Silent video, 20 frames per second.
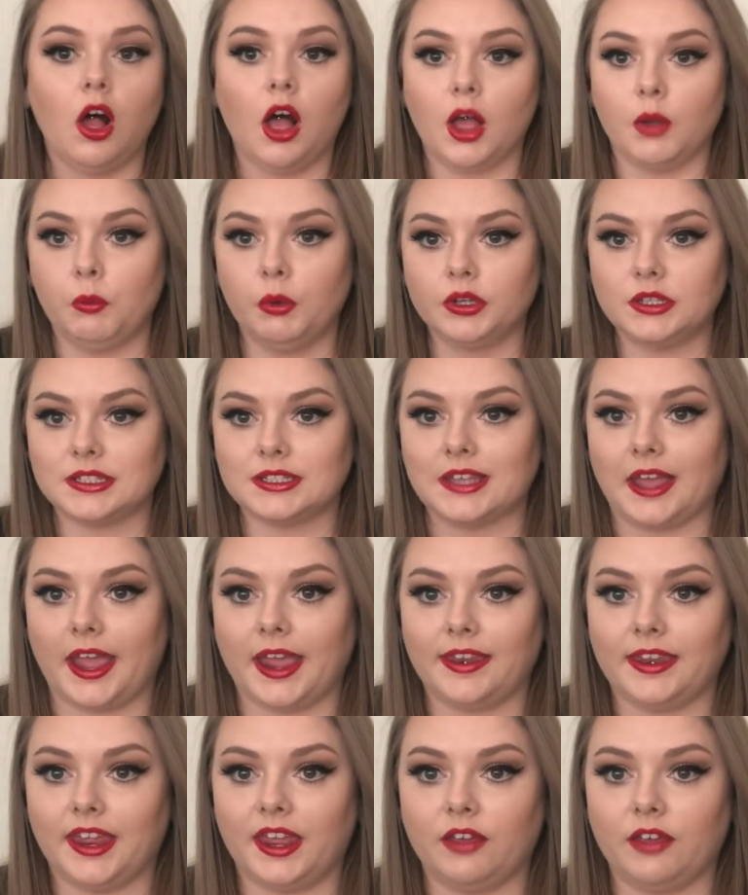I would
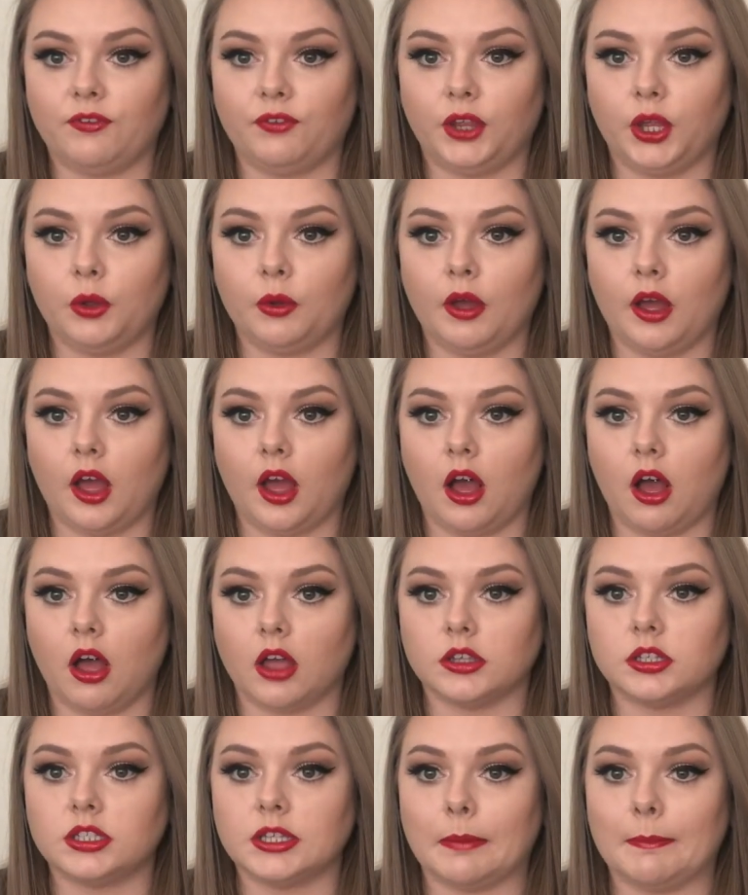say that if you
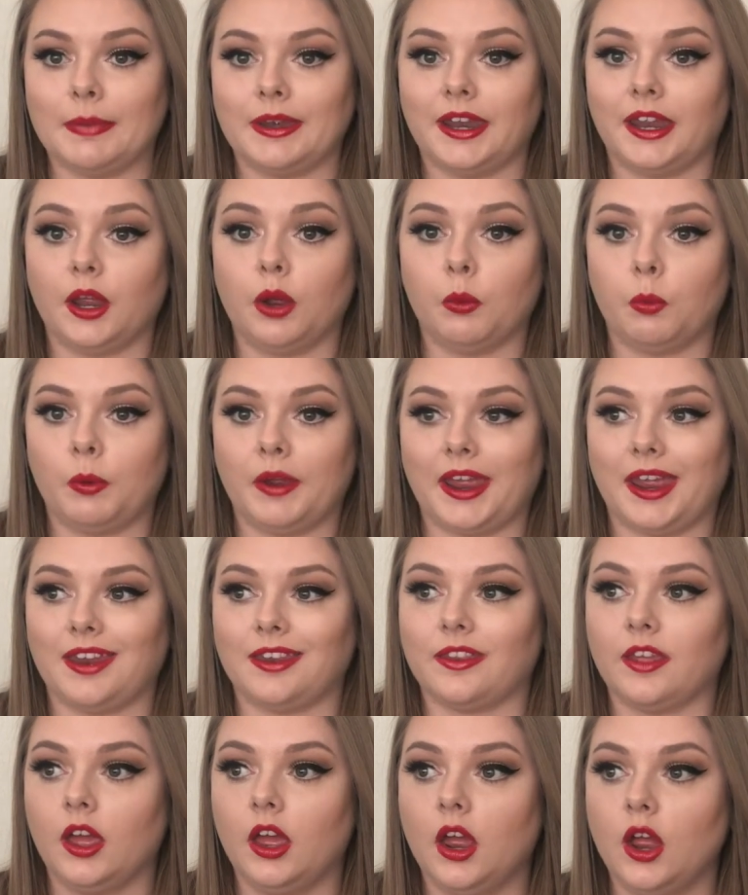are somebody
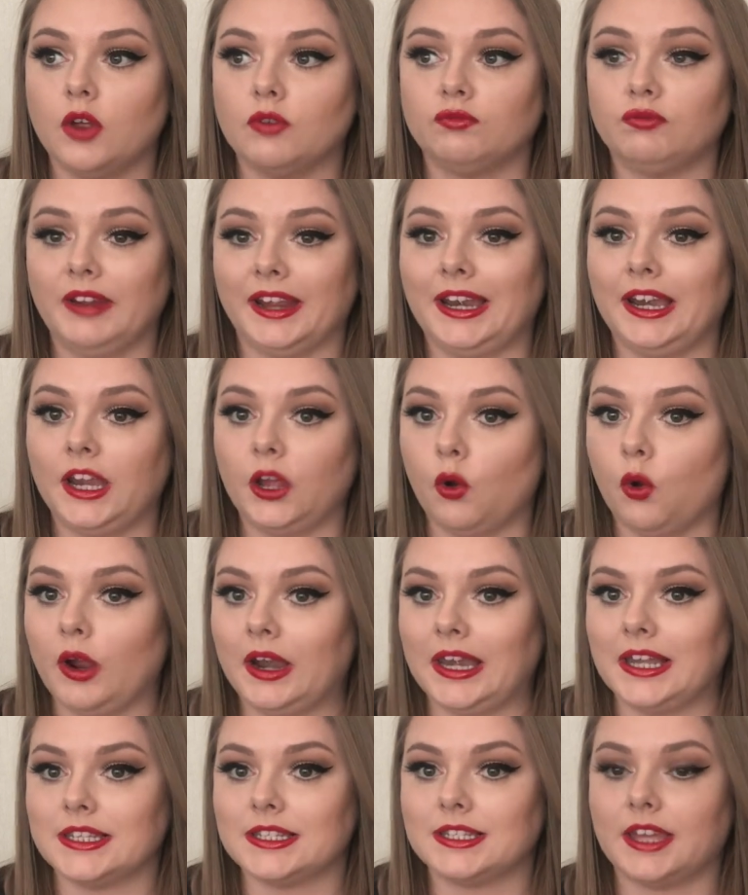with really
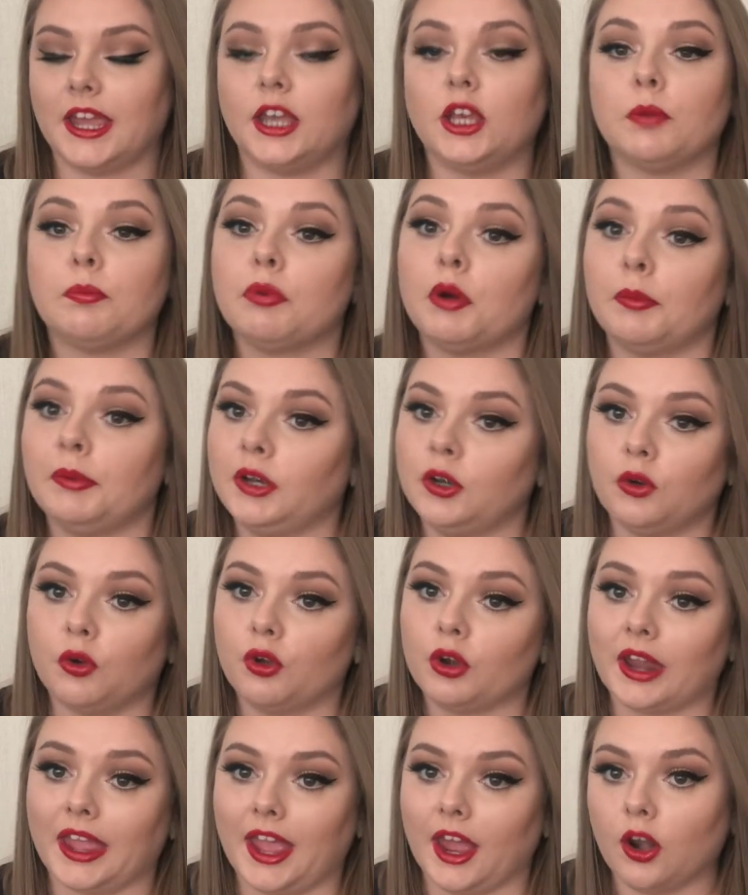oily skin, you're probably not
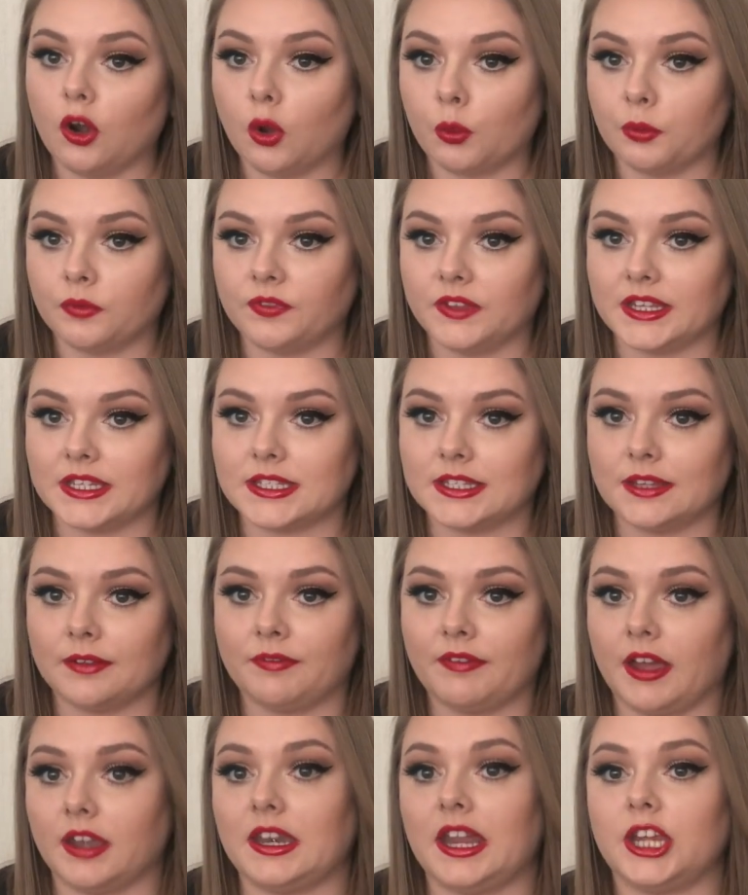going to get along with this
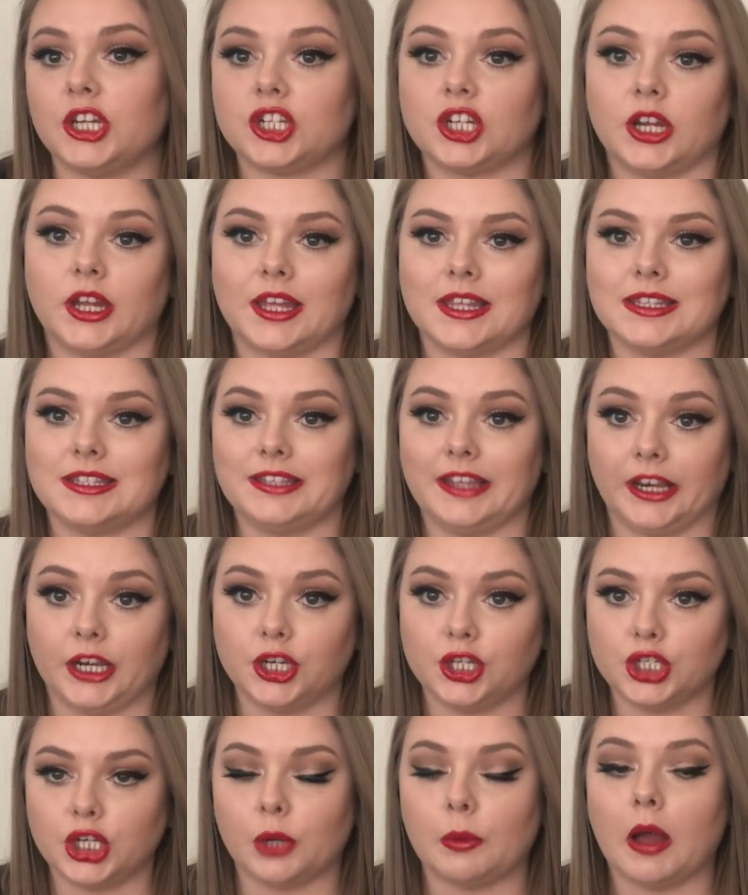foundation and
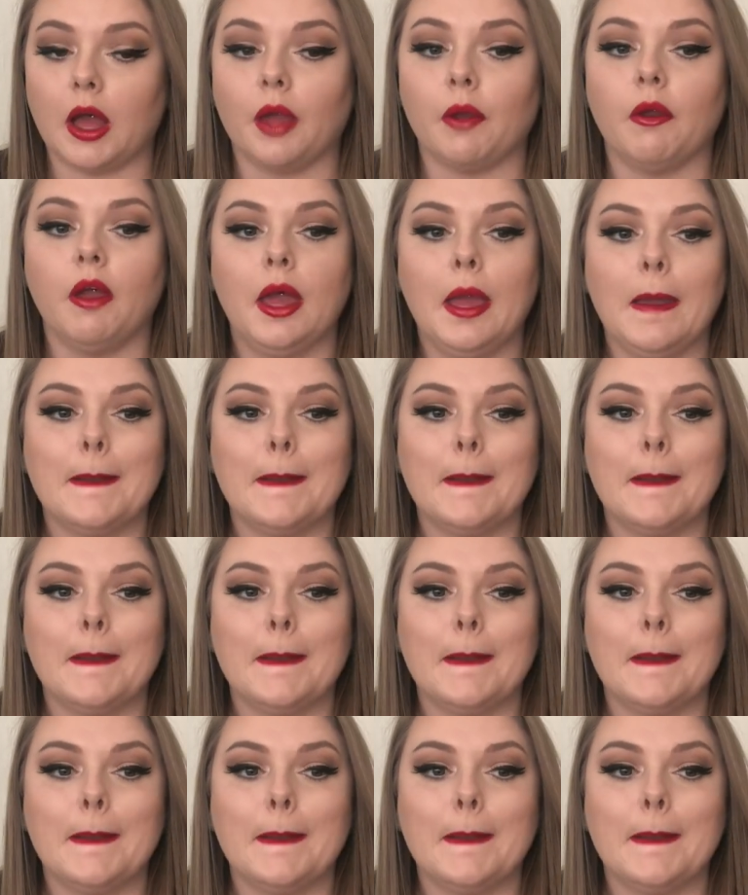concealer duo.